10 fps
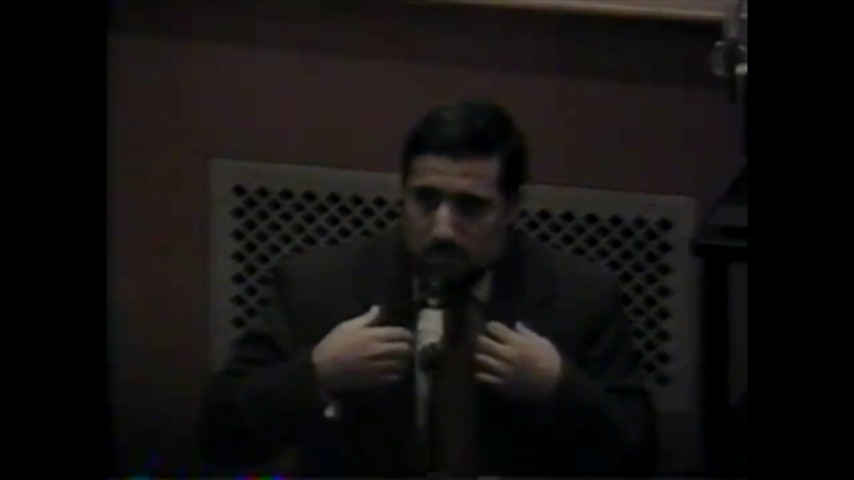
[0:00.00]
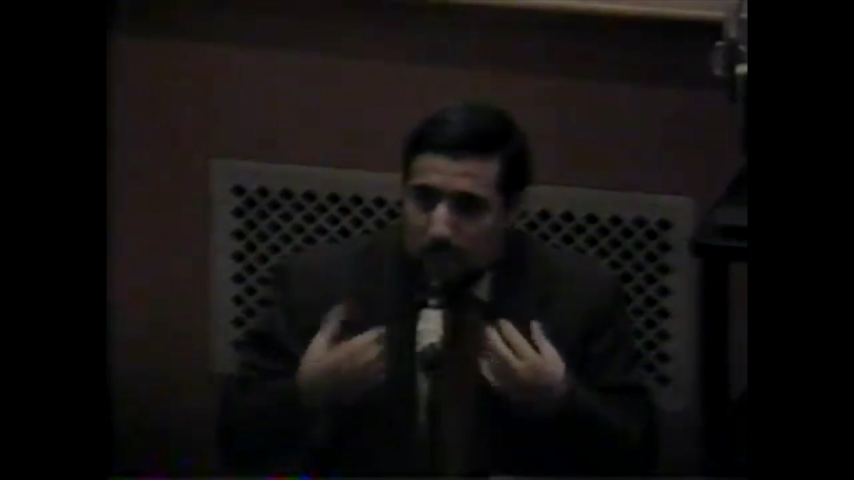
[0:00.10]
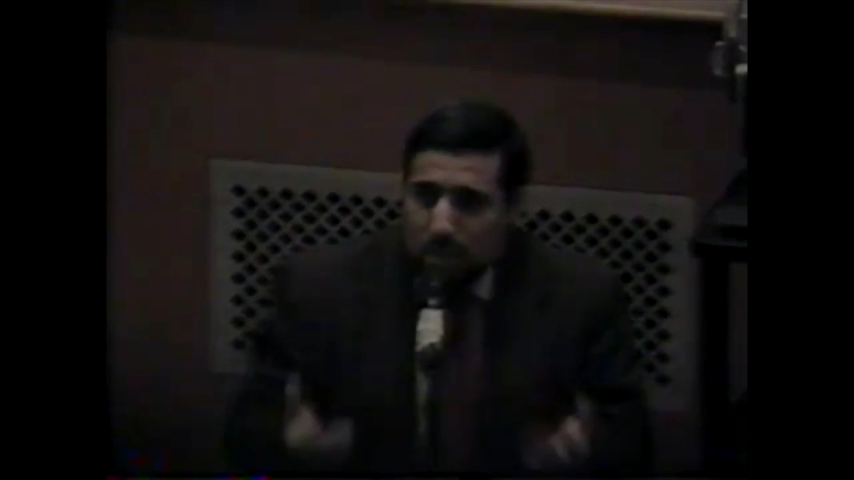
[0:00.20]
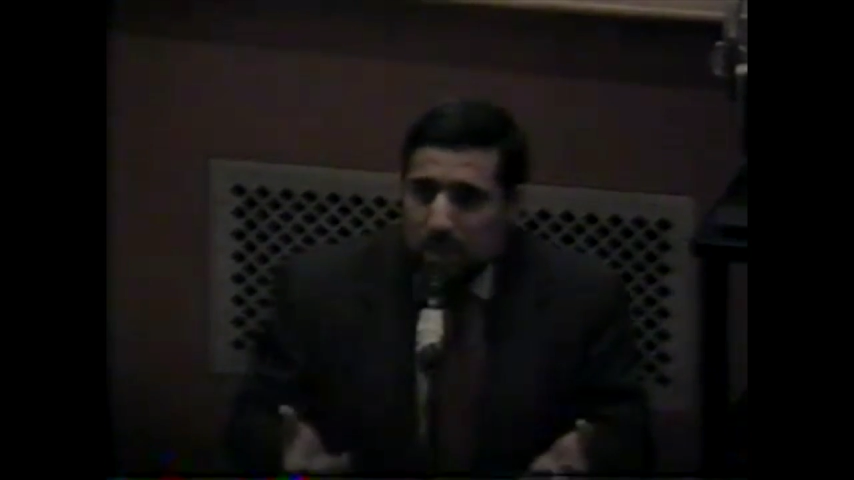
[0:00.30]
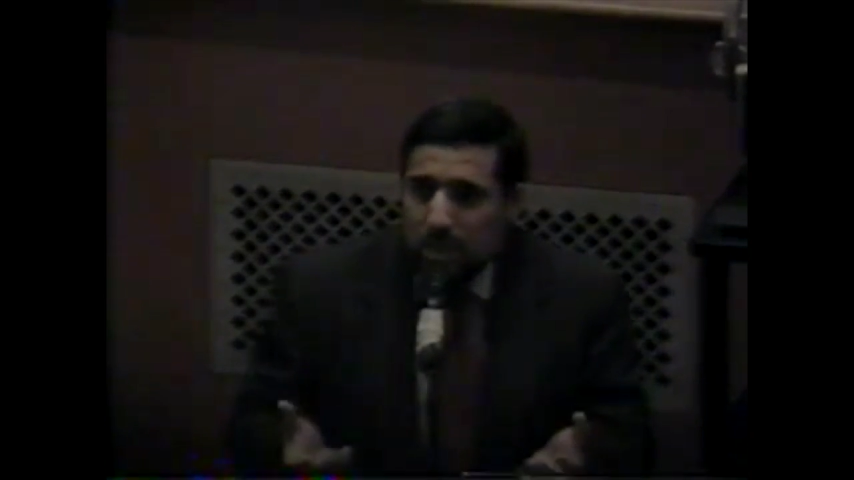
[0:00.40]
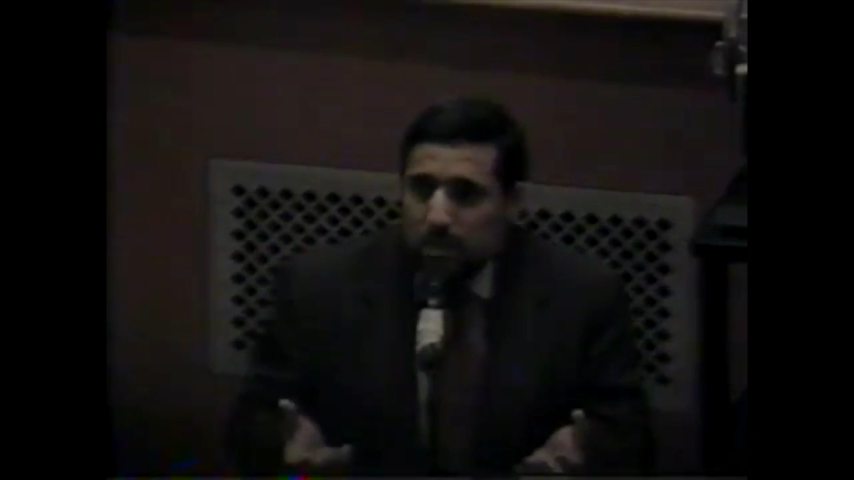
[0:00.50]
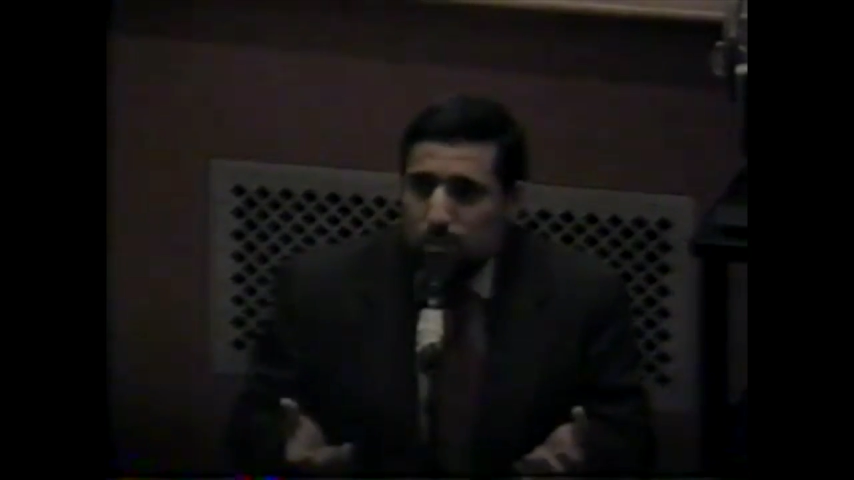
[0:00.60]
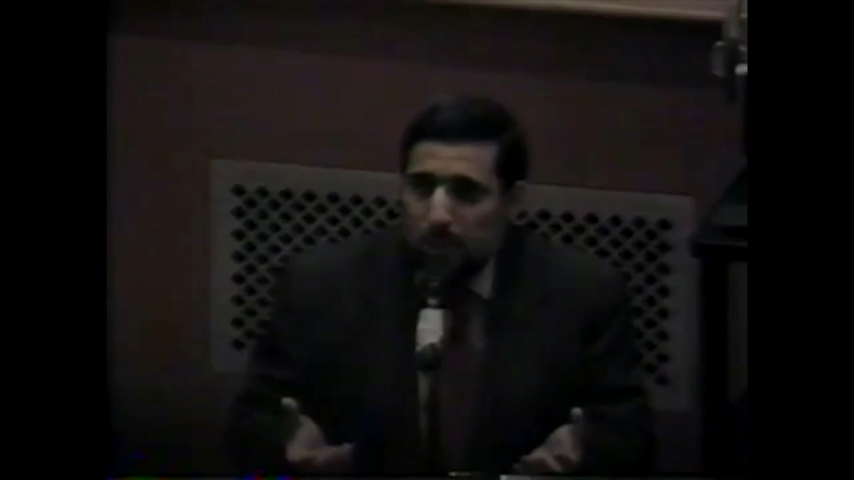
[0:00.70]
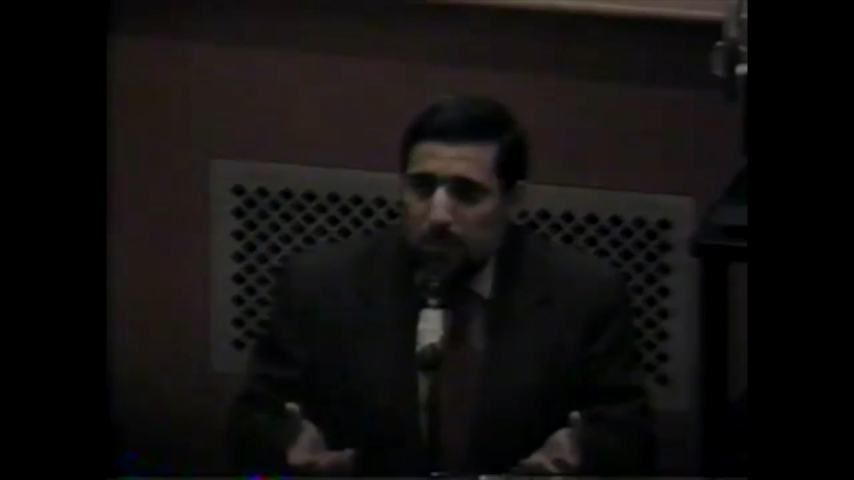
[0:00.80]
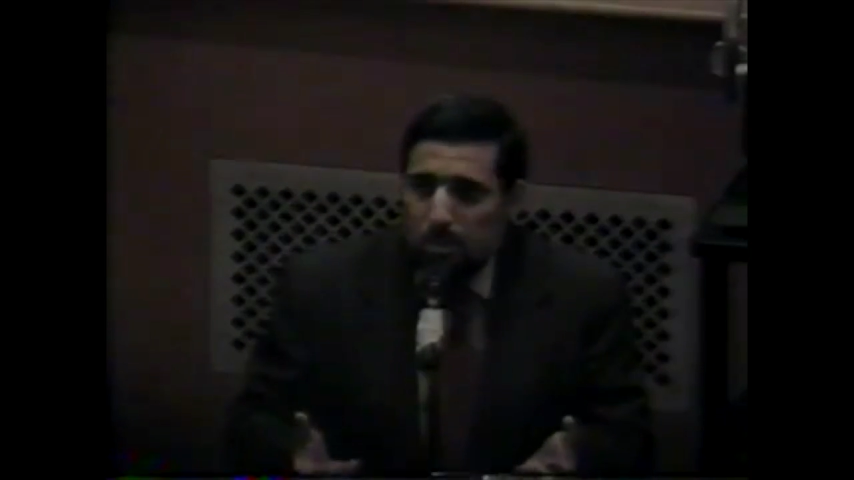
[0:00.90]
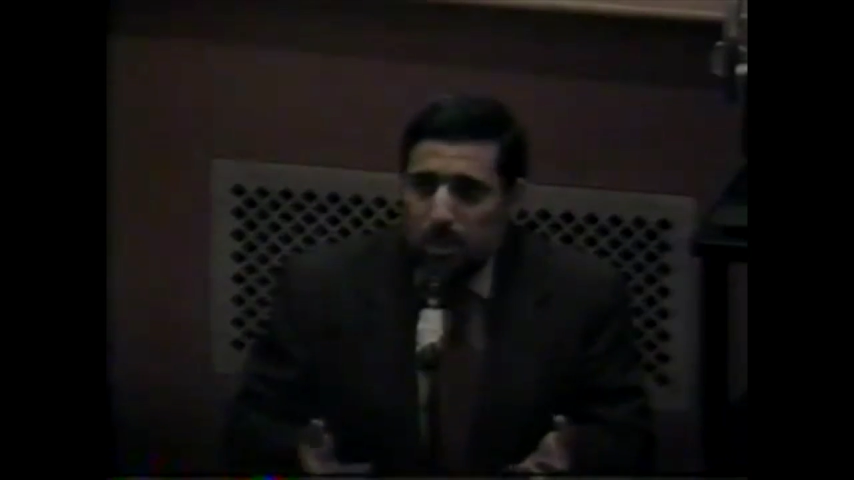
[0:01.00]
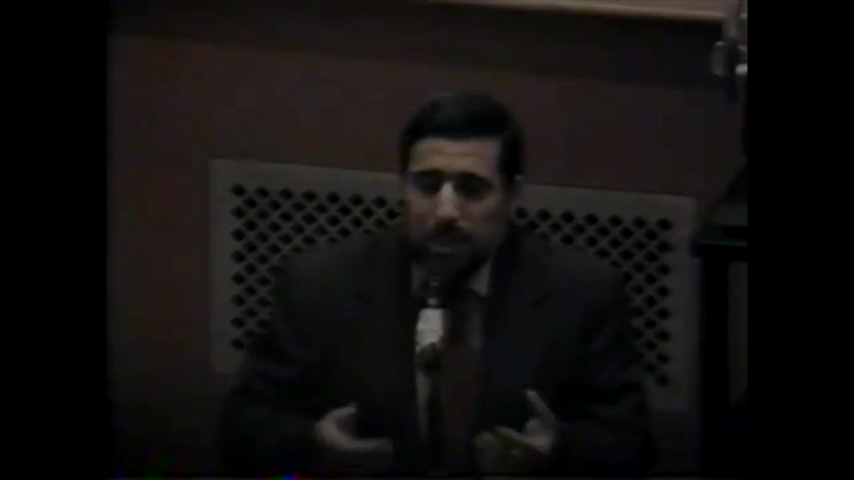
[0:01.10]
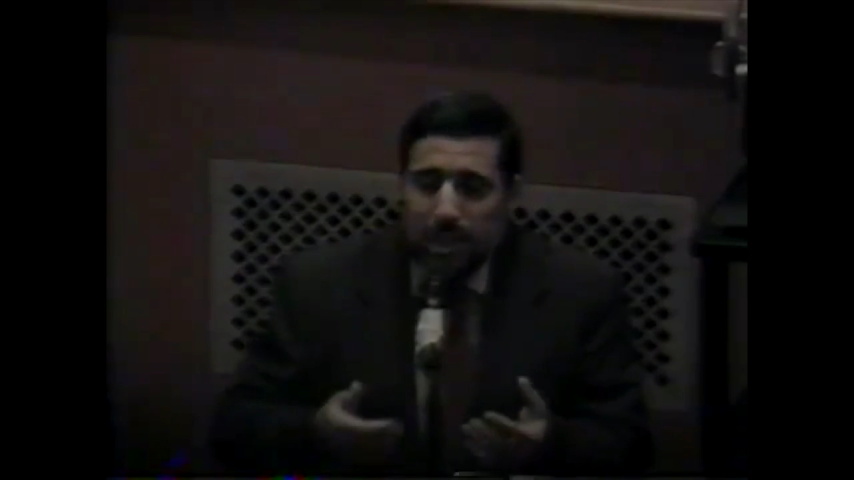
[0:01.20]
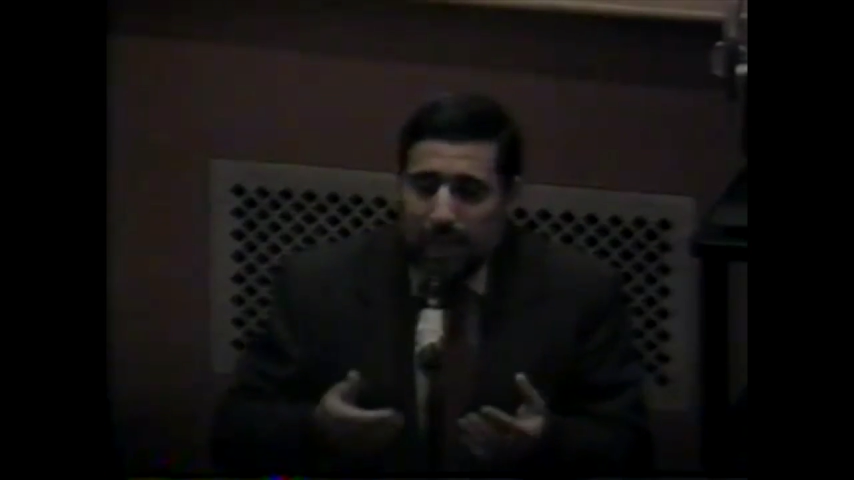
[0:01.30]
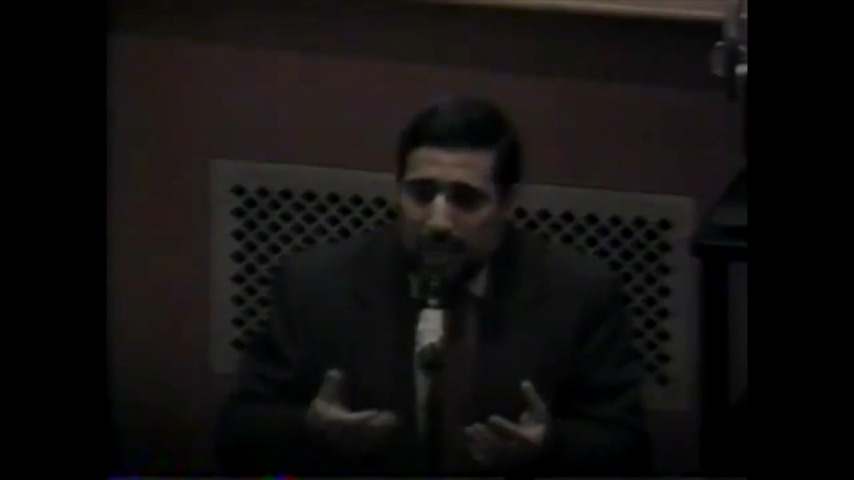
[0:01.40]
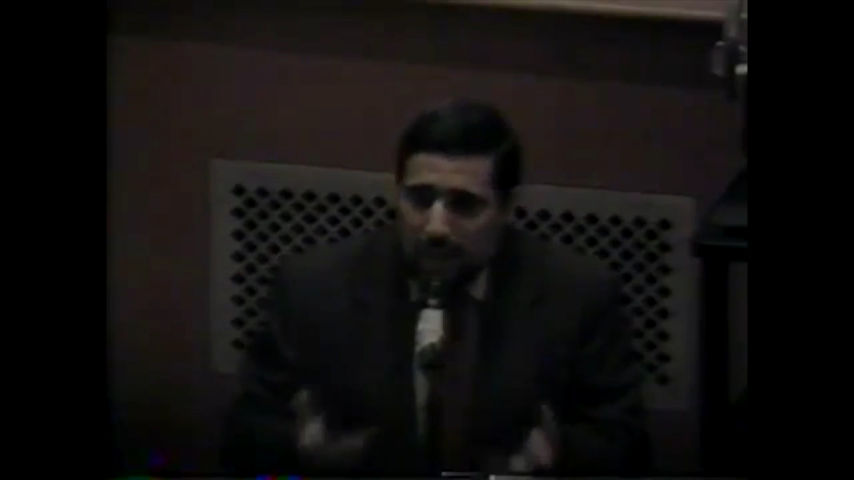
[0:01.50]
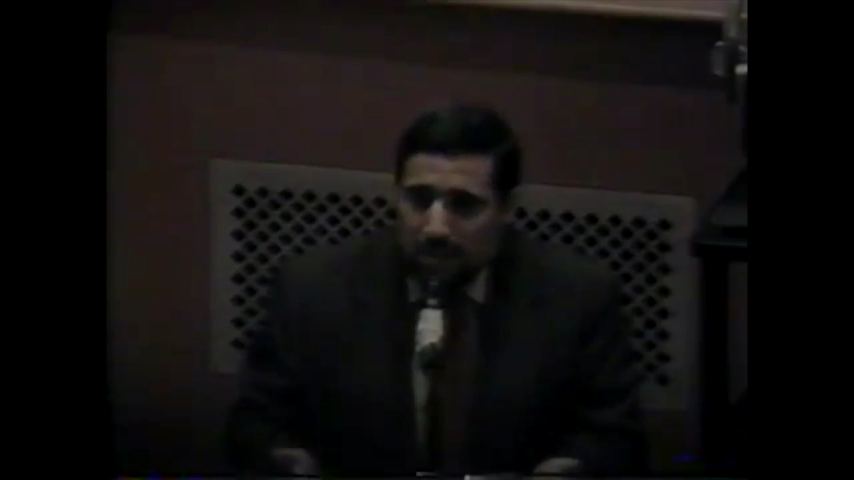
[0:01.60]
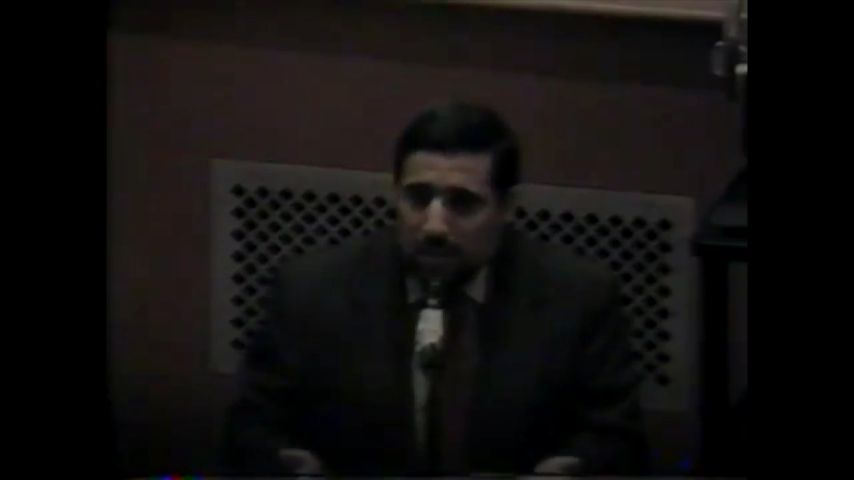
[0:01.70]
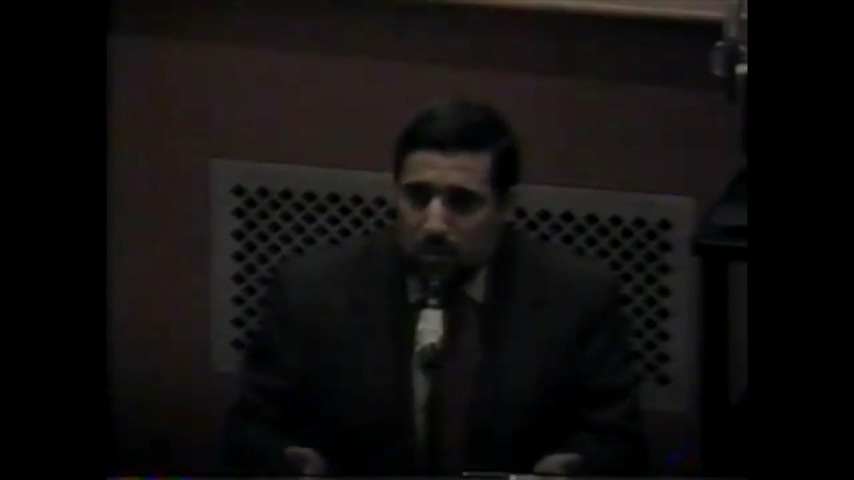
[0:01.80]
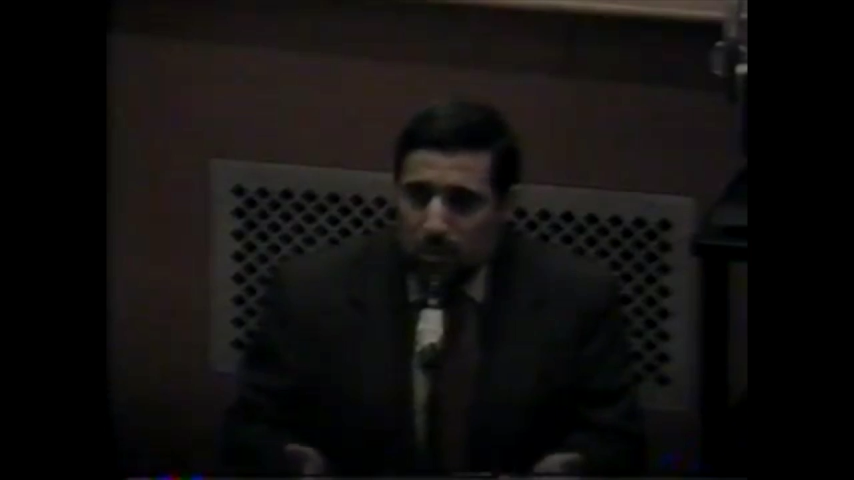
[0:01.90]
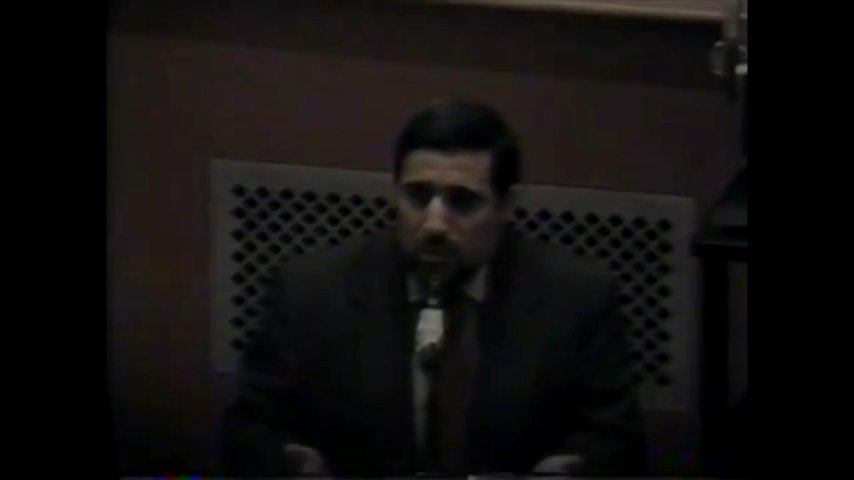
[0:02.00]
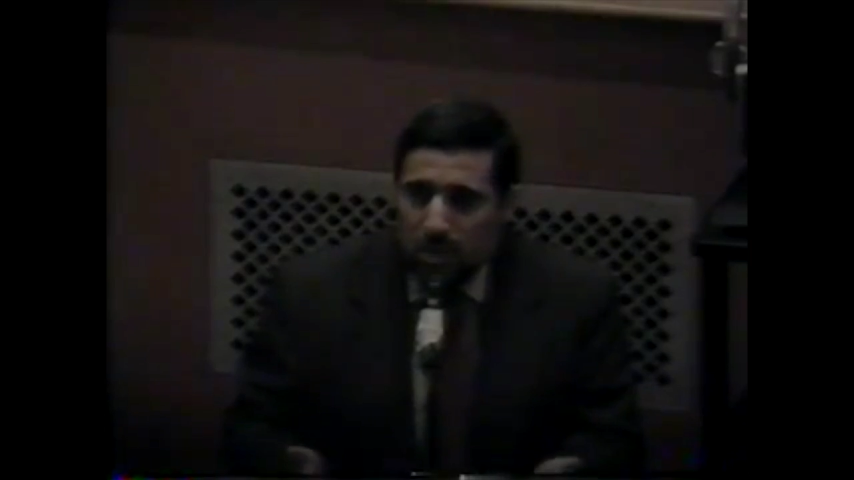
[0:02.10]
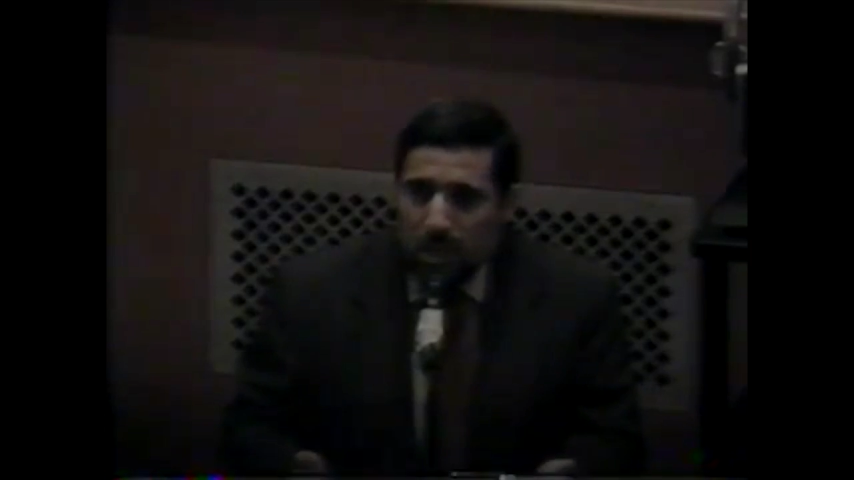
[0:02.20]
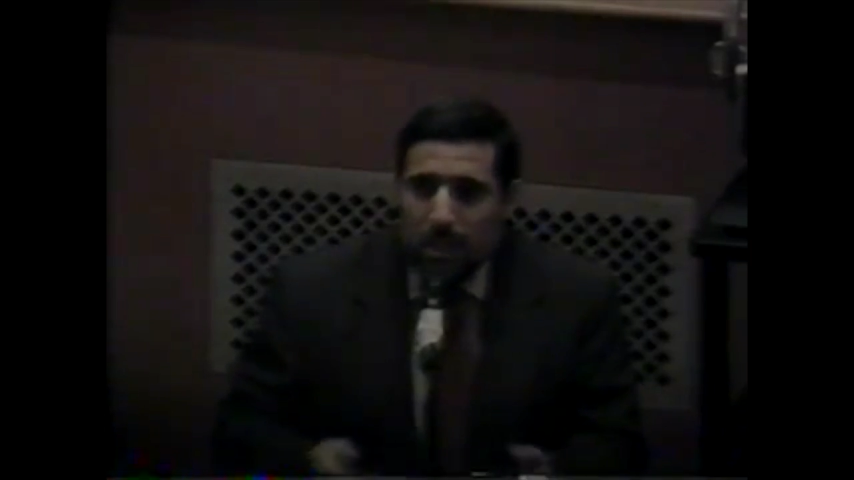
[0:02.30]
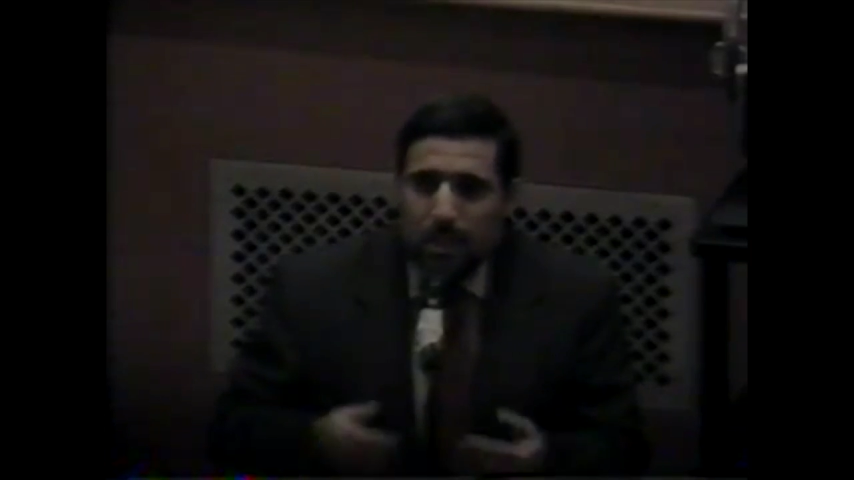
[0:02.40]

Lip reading: mentioned it to people. He declared the truth.